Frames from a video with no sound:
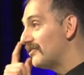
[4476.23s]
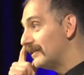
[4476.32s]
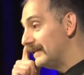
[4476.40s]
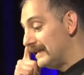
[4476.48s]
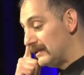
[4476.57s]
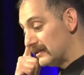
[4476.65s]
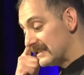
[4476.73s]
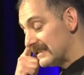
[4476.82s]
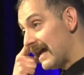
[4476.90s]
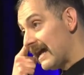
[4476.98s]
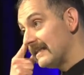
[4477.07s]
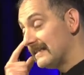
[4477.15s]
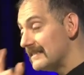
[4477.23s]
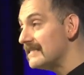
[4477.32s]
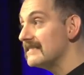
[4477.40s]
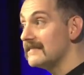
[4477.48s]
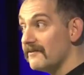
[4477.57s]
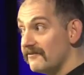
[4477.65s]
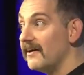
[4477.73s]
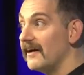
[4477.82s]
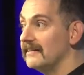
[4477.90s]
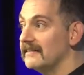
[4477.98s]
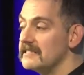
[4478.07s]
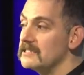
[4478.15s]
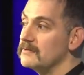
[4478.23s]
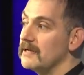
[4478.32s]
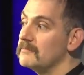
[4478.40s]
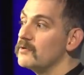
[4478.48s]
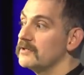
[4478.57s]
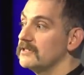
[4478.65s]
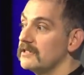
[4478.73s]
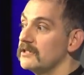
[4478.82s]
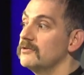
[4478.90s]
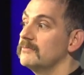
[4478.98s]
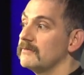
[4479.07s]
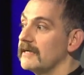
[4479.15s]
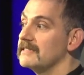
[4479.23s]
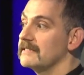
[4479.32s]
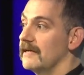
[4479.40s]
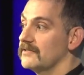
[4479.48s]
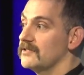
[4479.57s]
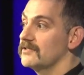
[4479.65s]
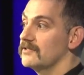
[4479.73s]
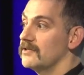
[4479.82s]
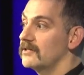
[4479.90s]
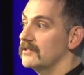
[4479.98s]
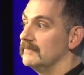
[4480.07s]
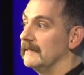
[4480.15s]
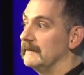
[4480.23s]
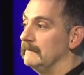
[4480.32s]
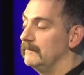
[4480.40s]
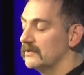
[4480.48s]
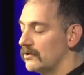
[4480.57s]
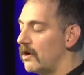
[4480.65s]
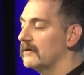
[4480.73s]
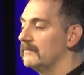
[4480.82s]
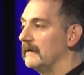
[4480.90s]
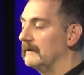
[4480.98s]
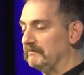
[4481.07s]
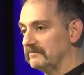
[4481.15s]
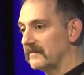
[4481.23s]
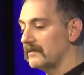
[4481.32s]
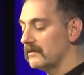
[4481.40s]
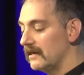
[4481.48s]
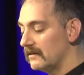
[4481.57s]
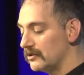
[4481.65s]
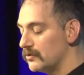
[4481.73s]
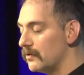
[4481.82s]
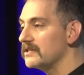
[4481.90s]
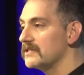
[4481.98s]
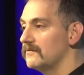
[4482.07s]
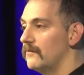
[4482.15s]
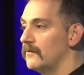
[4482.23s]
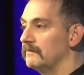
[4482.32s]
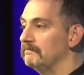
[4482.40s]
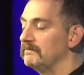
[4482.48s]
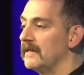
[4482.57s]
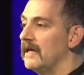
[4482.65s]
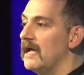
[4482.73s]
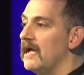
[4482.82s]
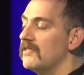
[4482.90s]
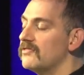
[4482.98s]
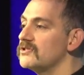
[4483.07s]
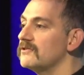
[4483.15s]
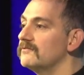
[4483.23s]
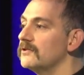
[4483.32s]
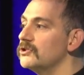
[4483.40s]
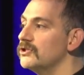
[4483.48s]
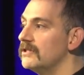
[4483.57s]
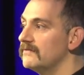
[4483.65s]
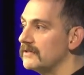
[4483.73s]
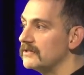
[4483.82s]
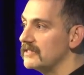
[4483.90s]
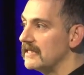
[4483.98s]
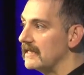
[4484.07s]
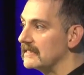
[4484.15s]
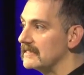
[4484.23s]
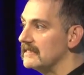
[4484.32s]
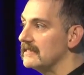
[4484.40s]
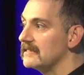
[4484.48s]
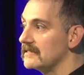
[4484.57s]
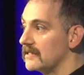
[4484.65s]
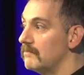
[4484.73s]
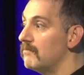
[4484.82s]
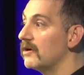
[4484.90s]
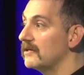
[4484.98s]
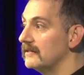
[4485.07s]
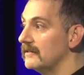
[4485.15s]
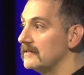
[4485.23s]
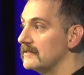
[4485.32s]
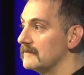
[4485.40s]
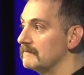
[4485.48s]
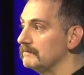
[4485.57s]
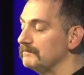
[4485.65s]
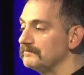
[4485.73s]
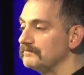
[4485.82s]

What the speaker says: On the legal side, this is the fight. This is what I'm going to the Human Rights Council to talk about in the shortest form. There's a version of understanding seeds as commodities.